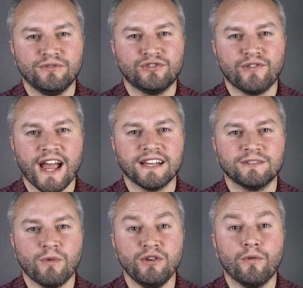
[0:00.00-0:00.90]
your
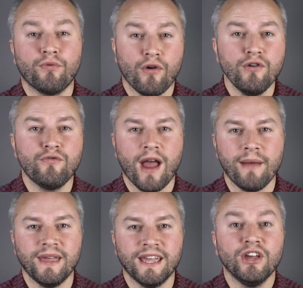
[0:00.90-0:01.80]
tracks when you're
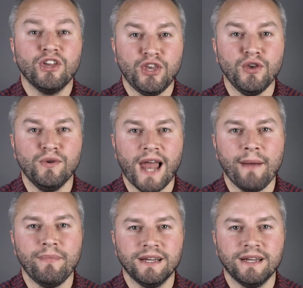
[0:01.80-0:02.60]
programming QLab.